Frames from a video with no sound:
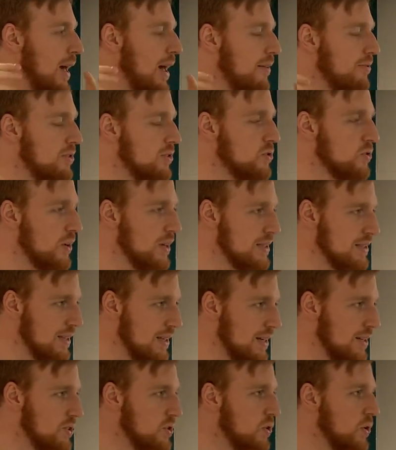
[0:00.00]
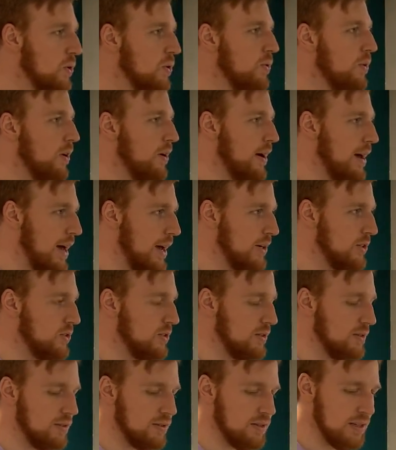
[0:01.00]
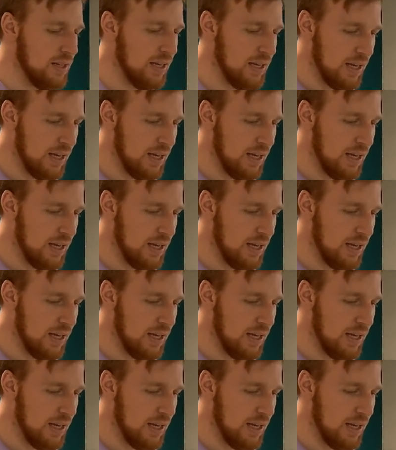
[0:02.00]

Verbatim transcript: have to translate it to our actions.